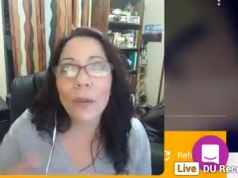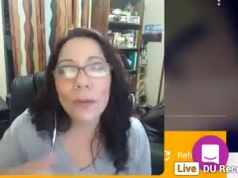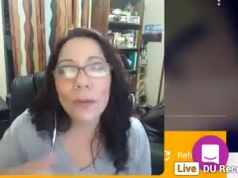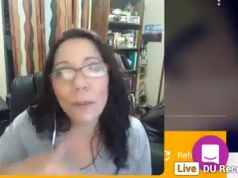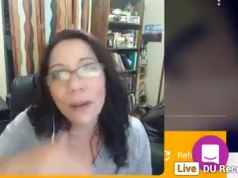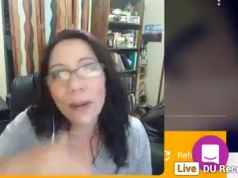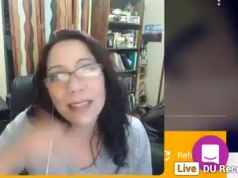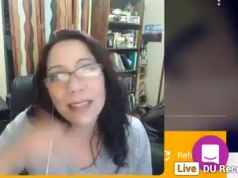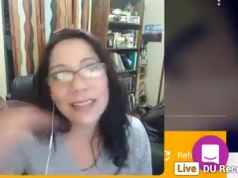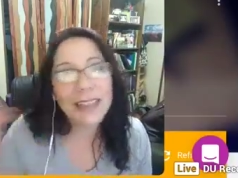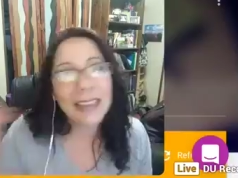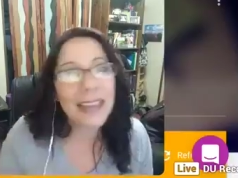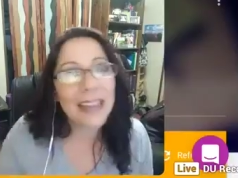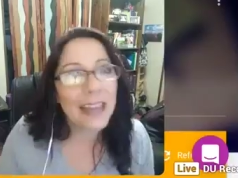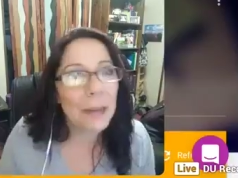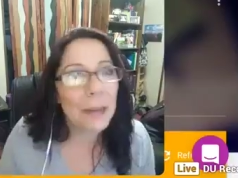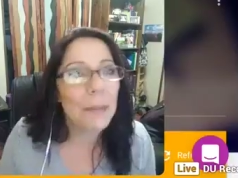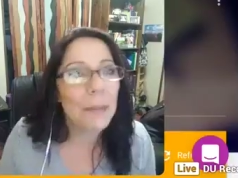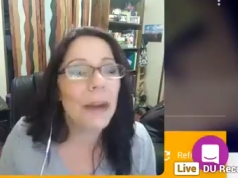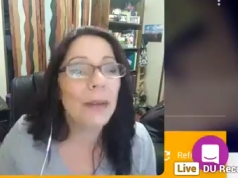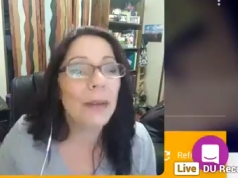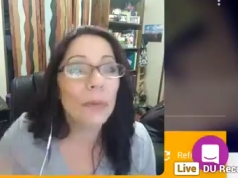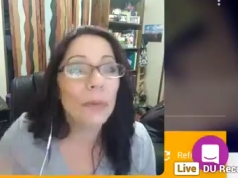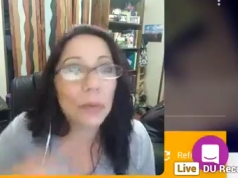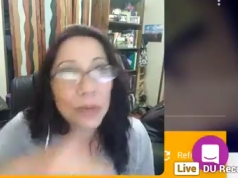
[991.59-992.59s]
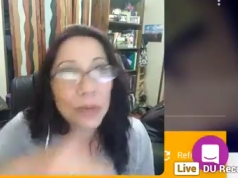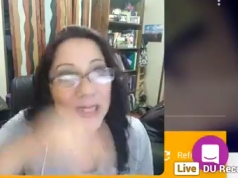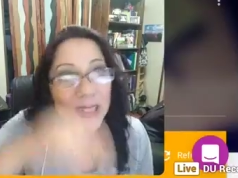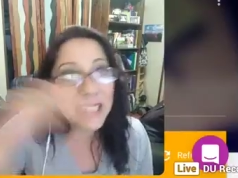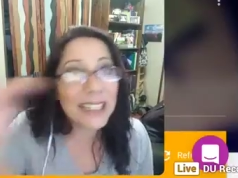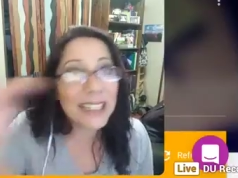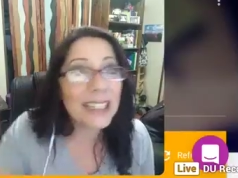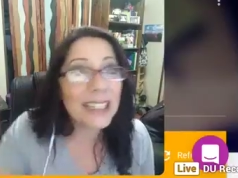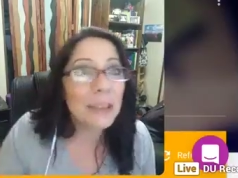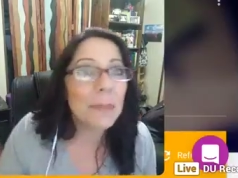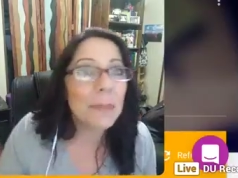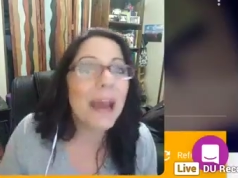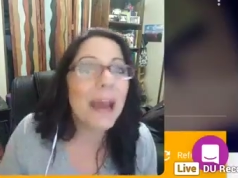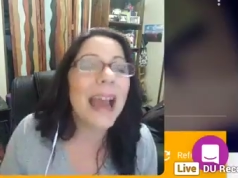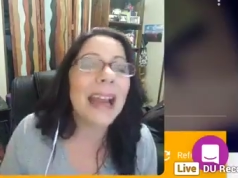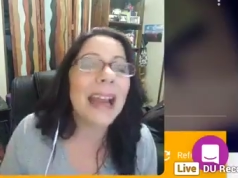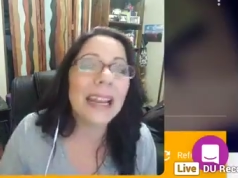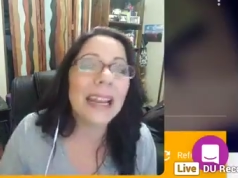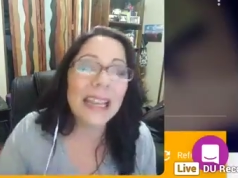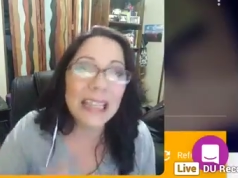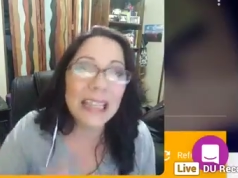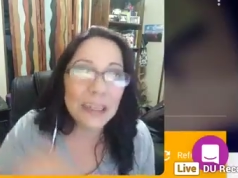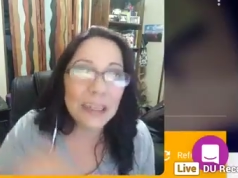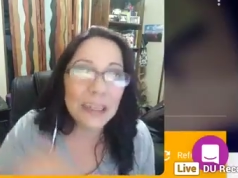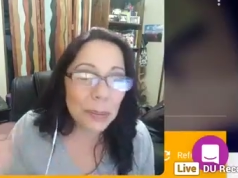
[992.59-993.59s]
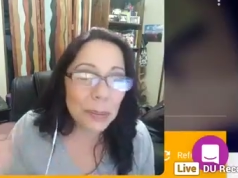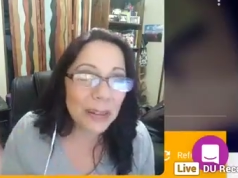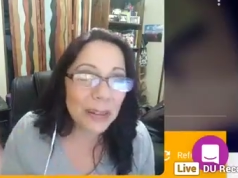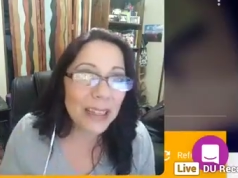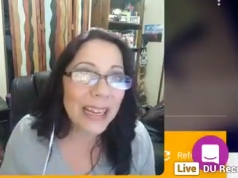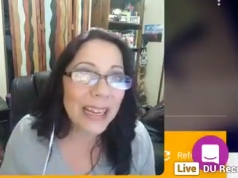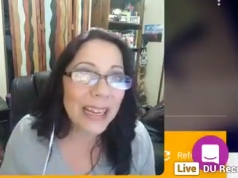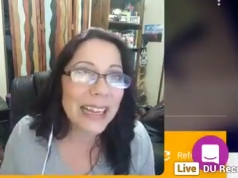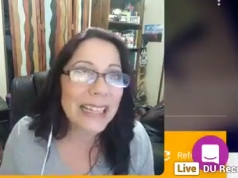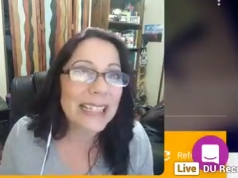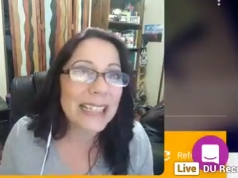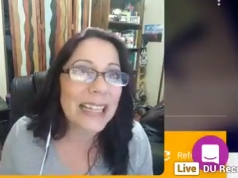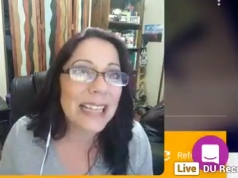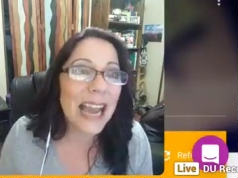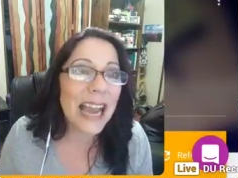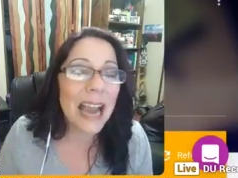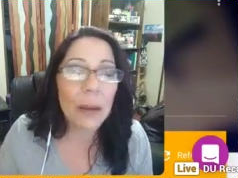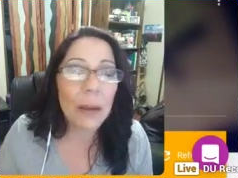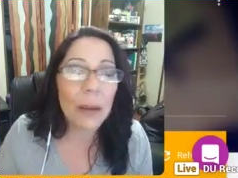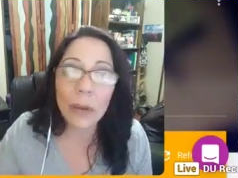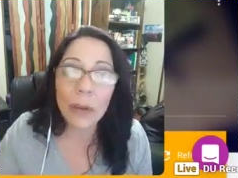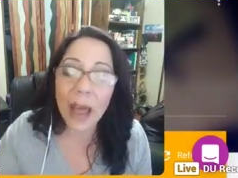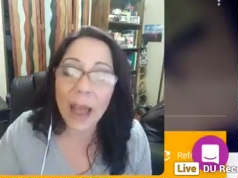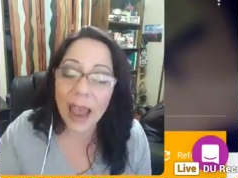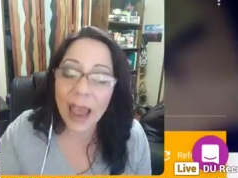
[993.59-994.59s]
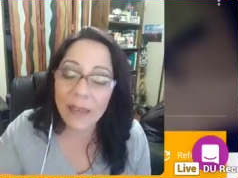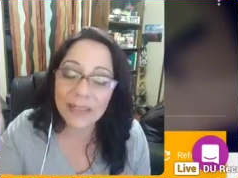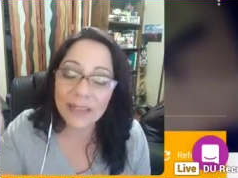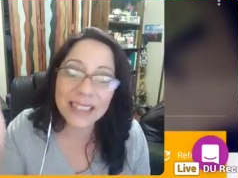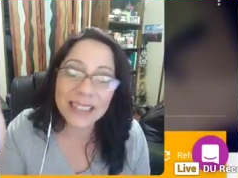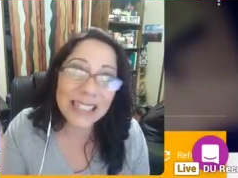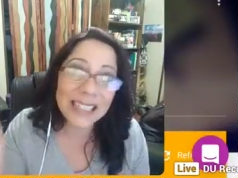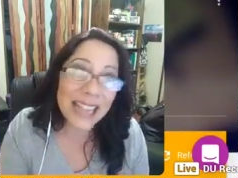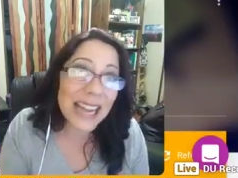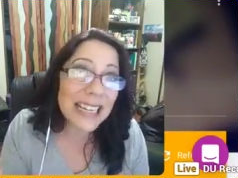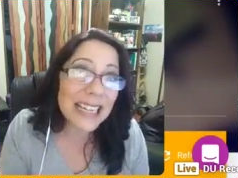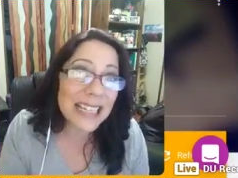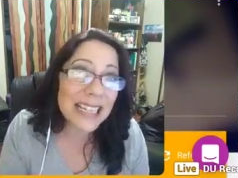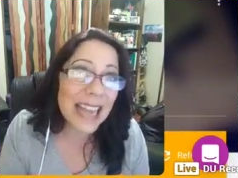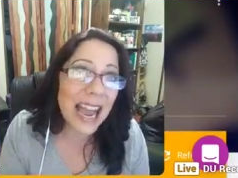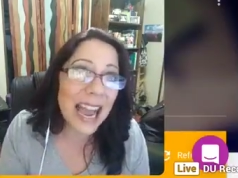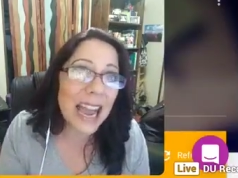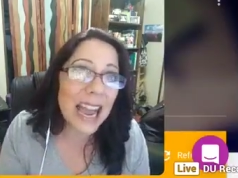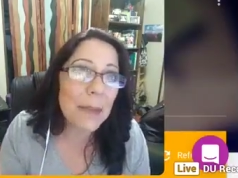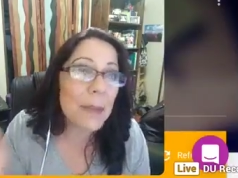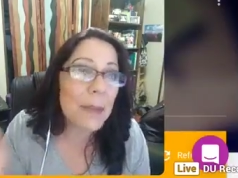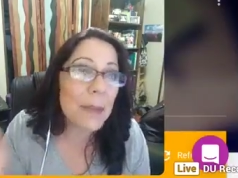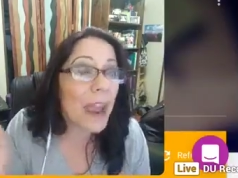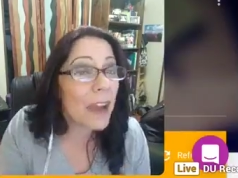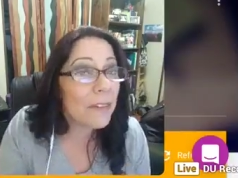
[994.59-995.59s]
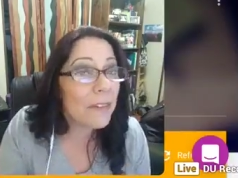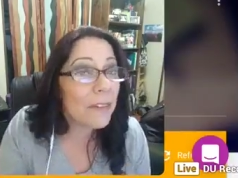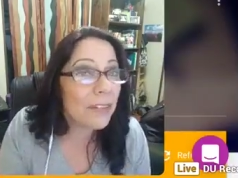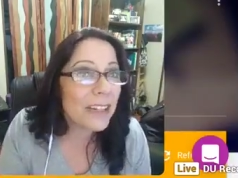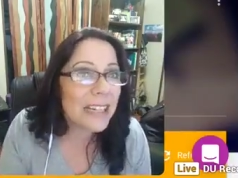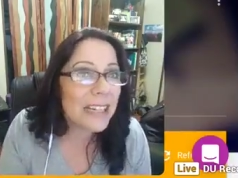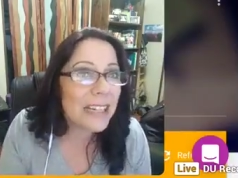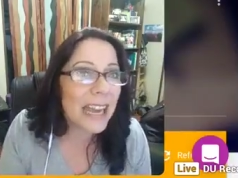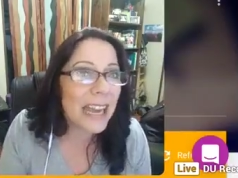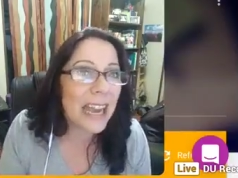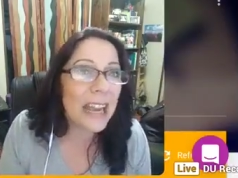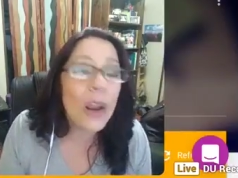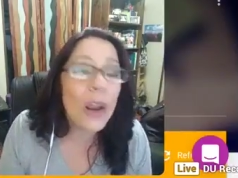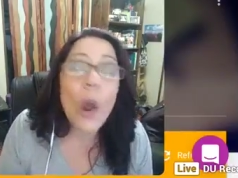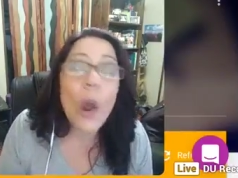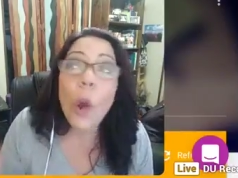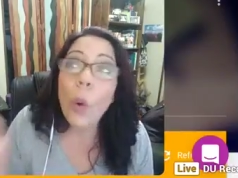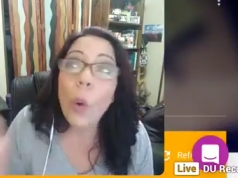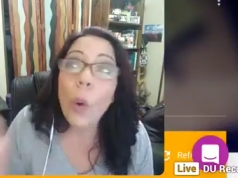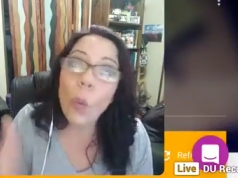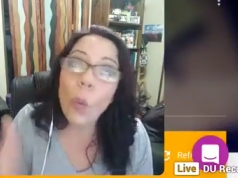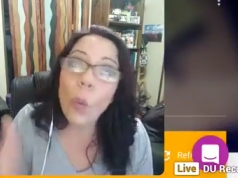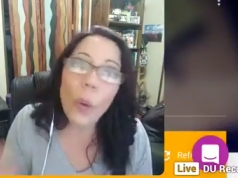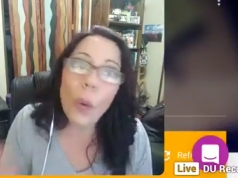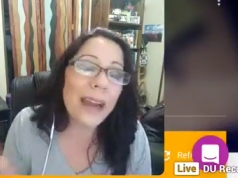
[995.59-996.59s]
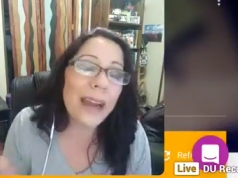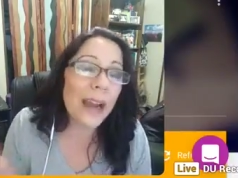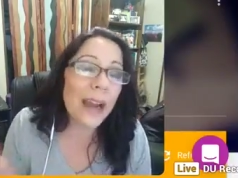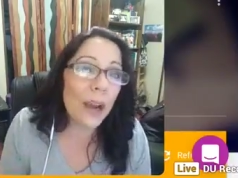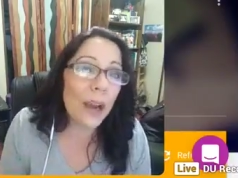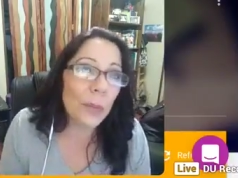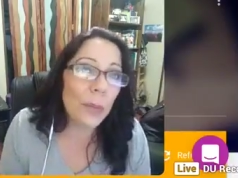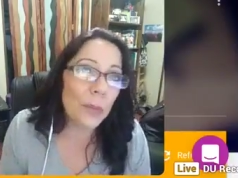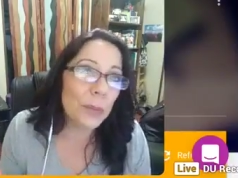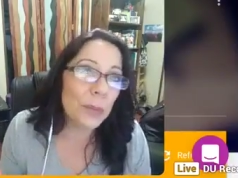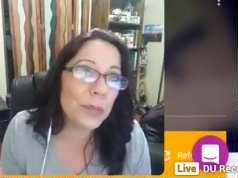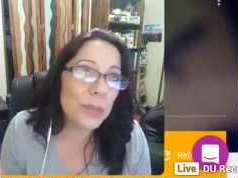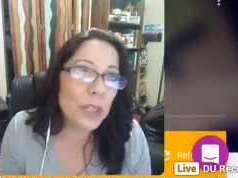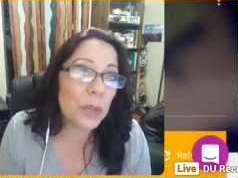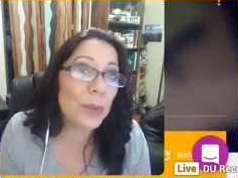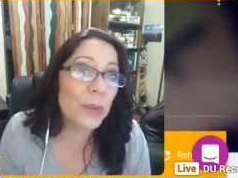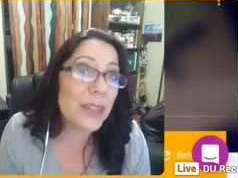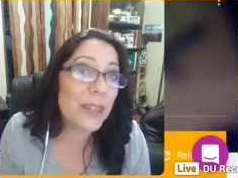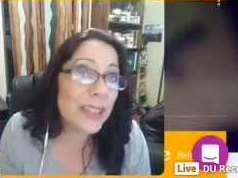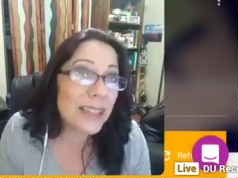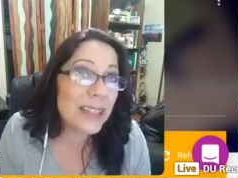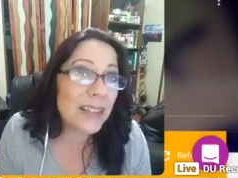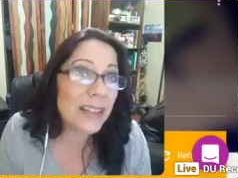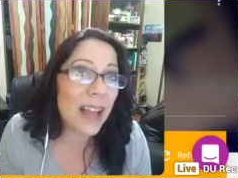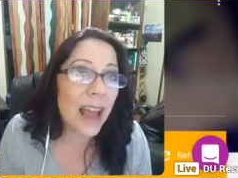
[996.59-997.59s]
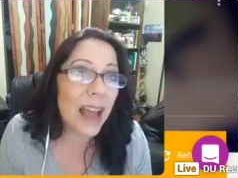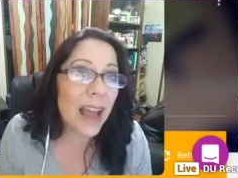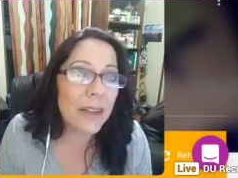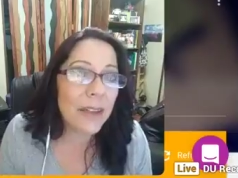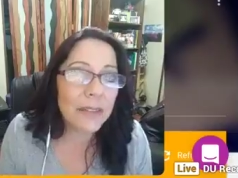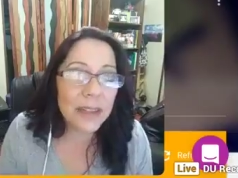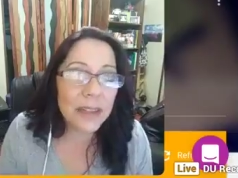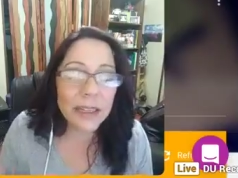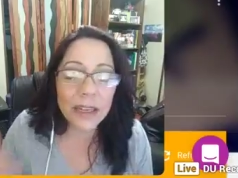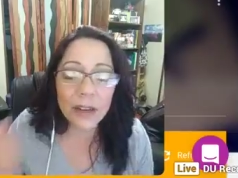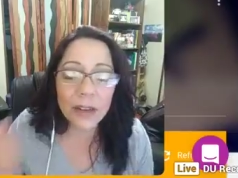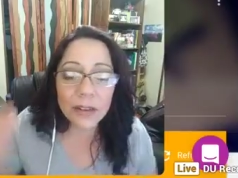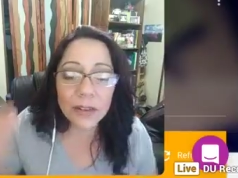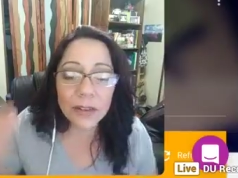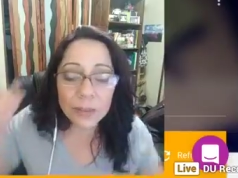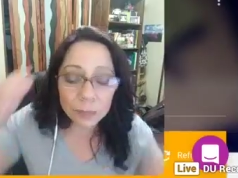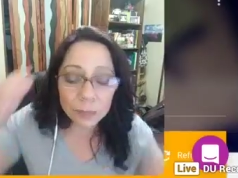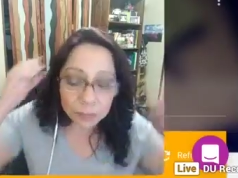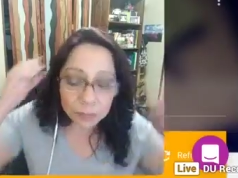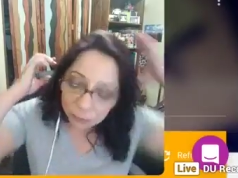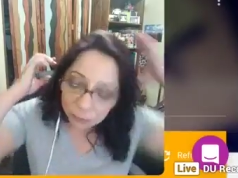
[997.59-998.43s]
Once I get my routine back in place, I will have a set time every day when I will be doing these live videos.